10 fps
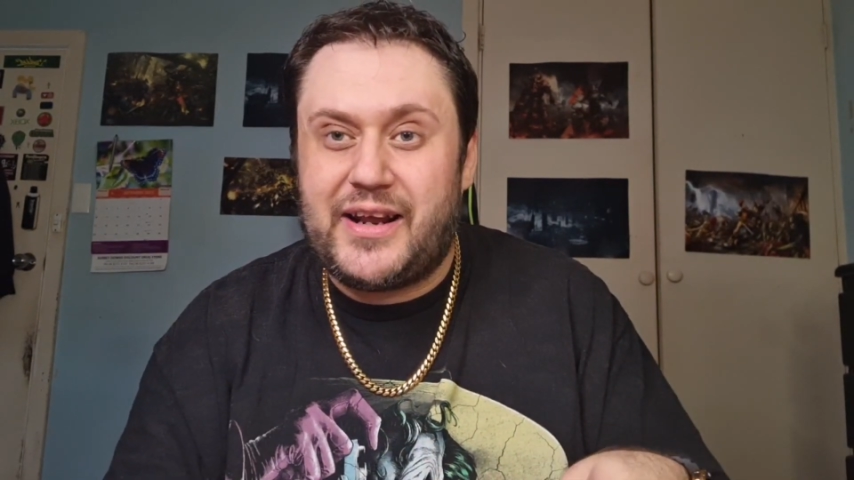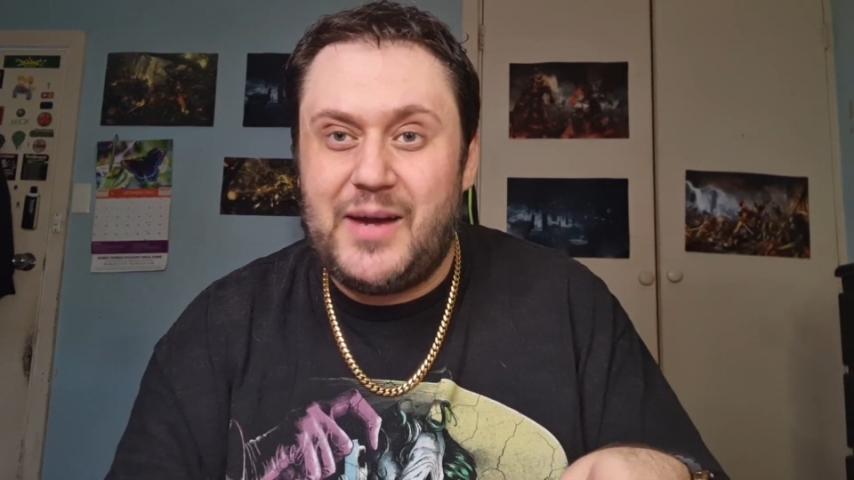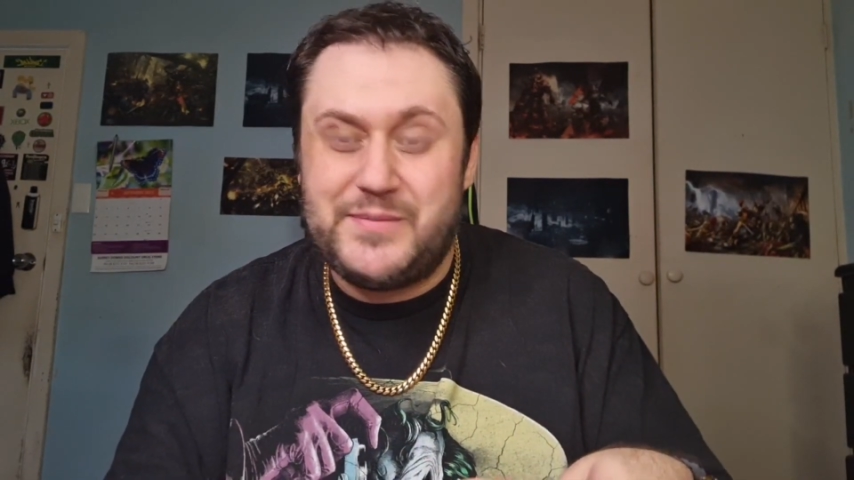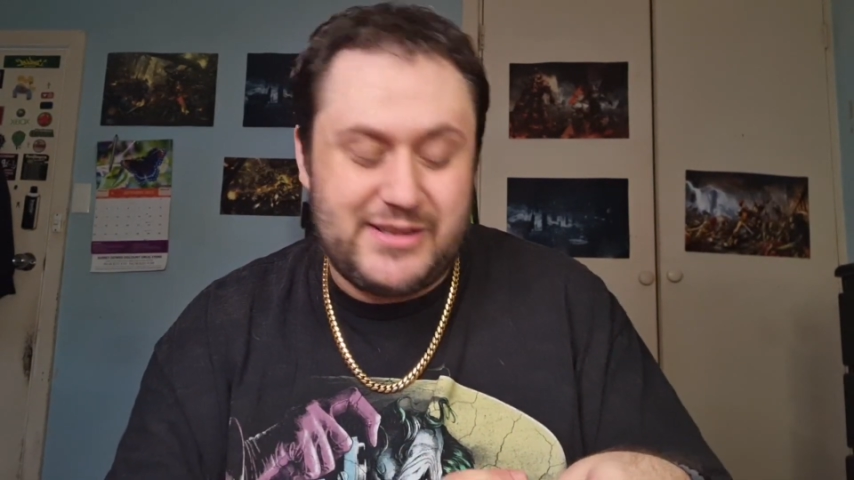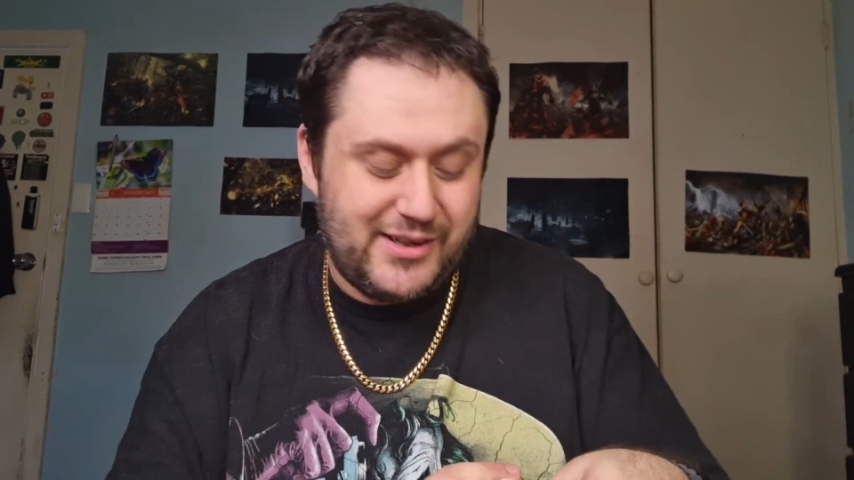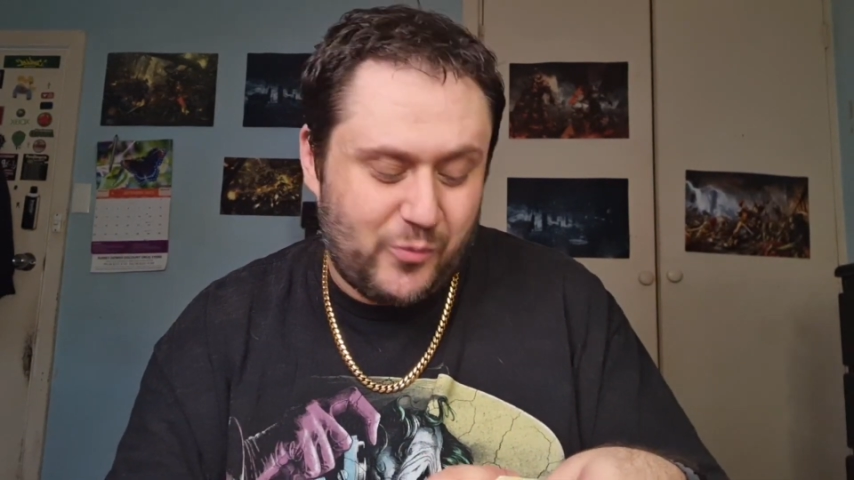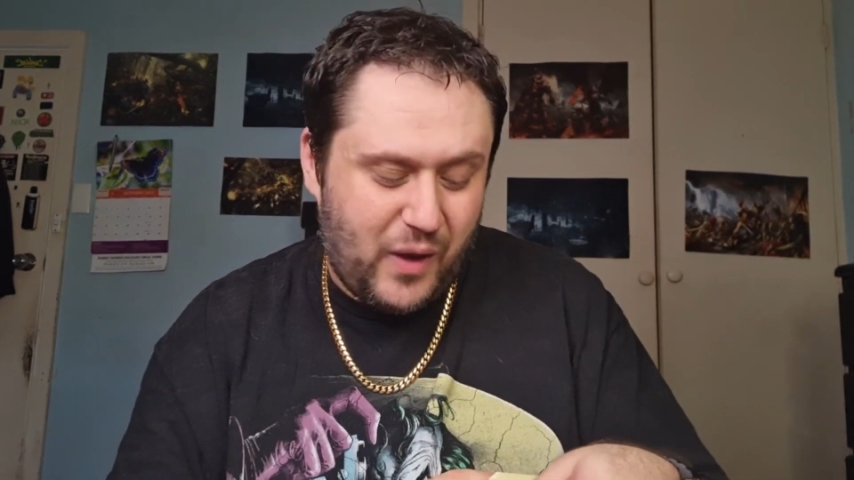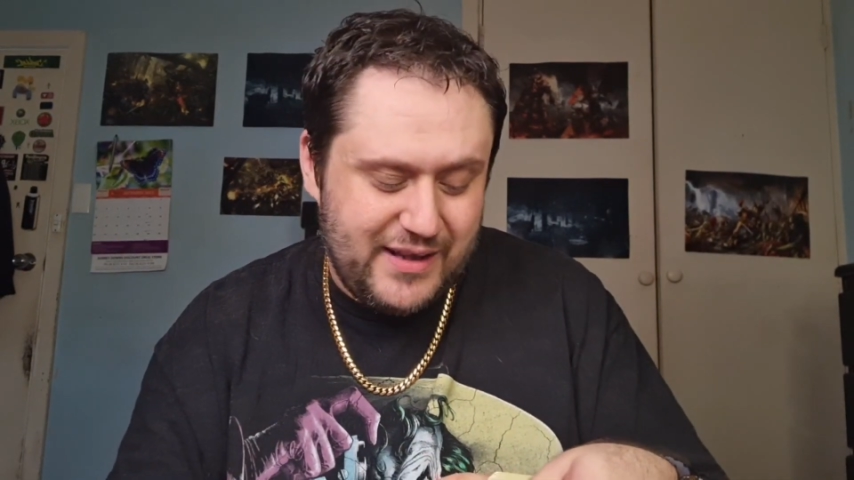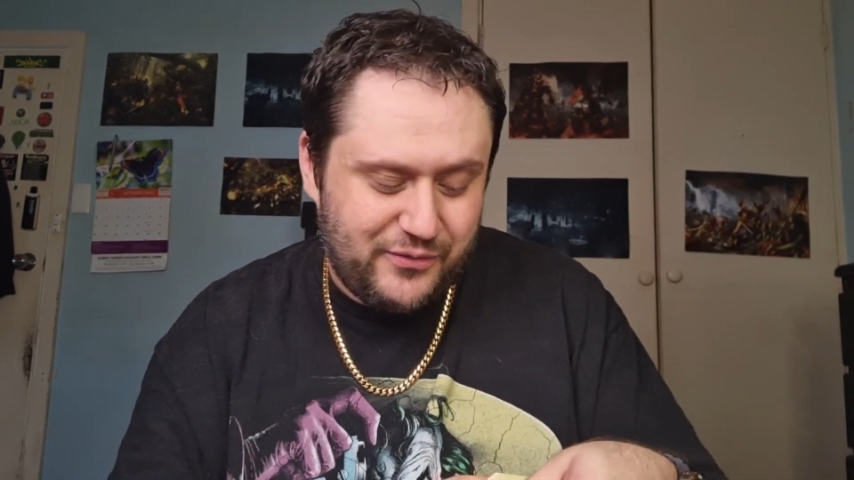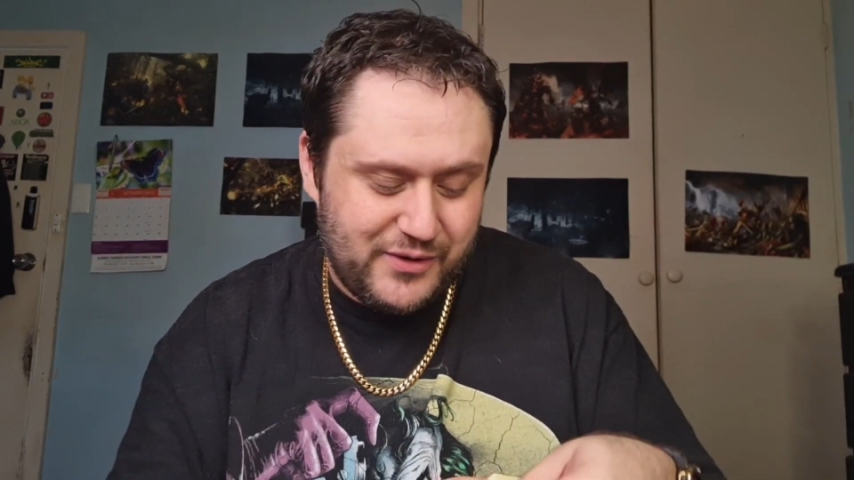comes to the
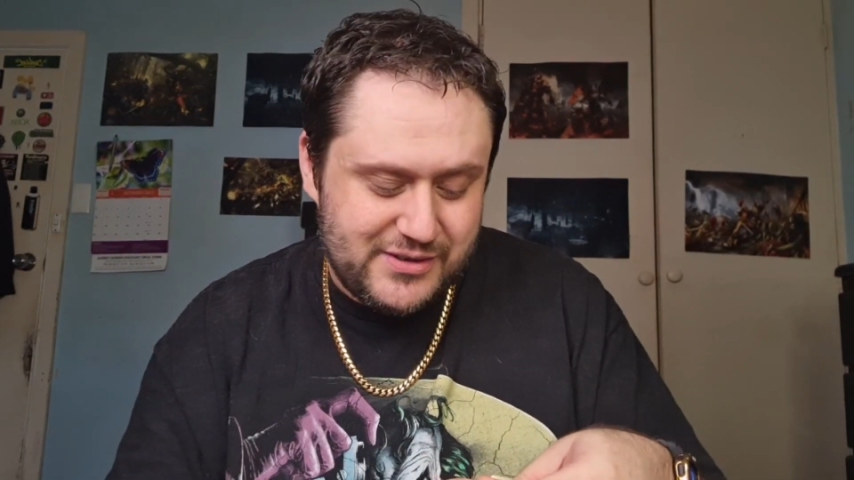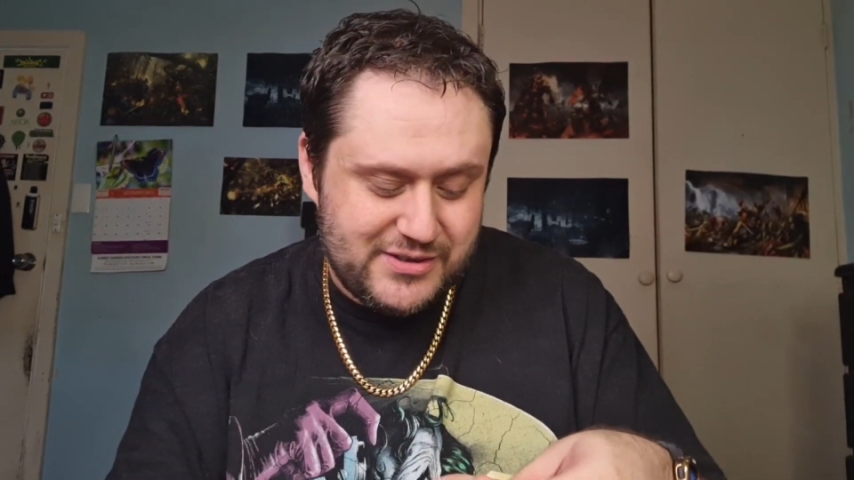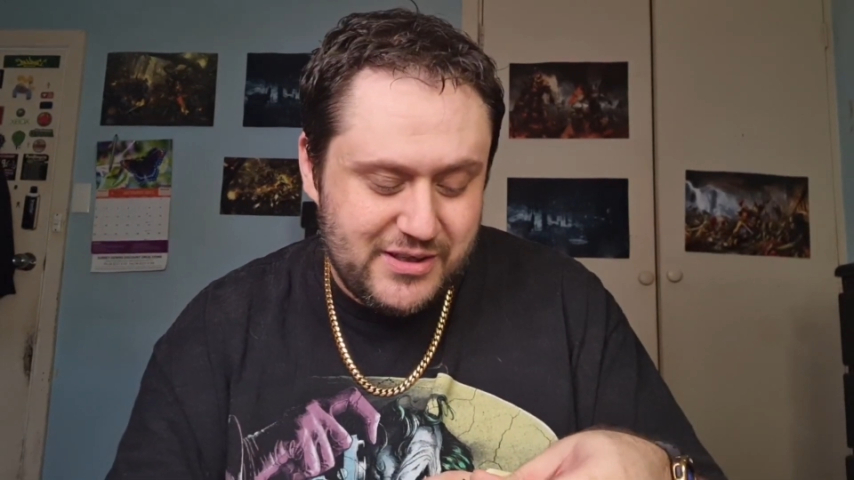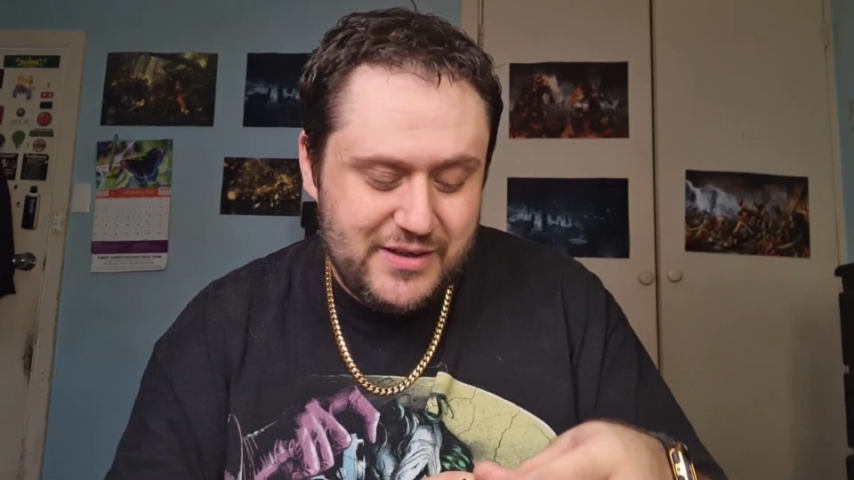wafers.